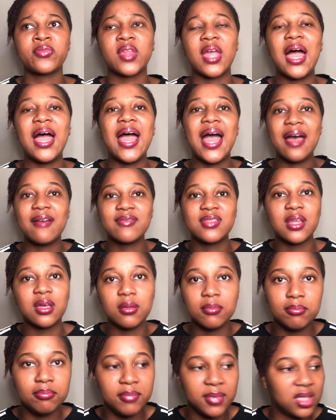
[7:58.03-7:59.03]
I have
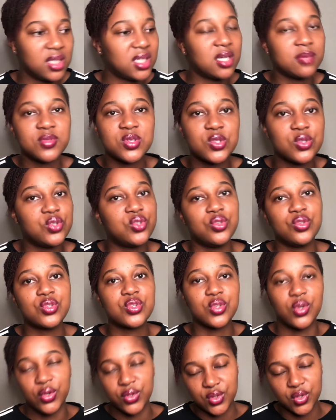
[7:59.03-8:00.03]
the mediums to do
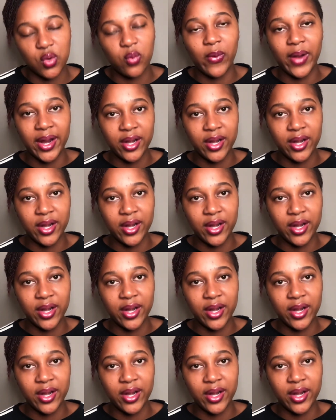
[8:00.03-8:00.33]
so, so why